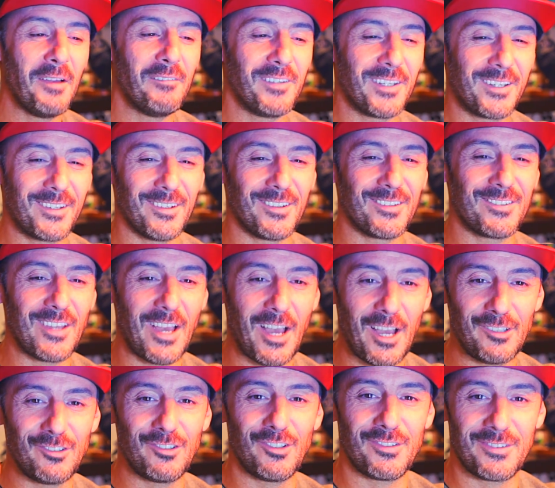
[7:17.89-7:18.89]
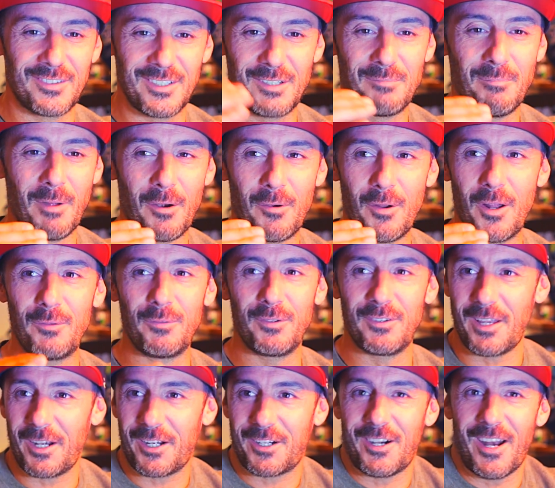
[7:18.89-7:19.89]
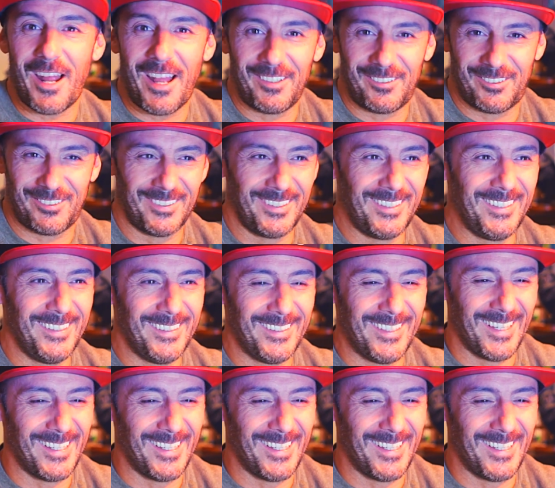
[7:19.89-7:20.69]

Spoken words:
because I just did my run without crashing.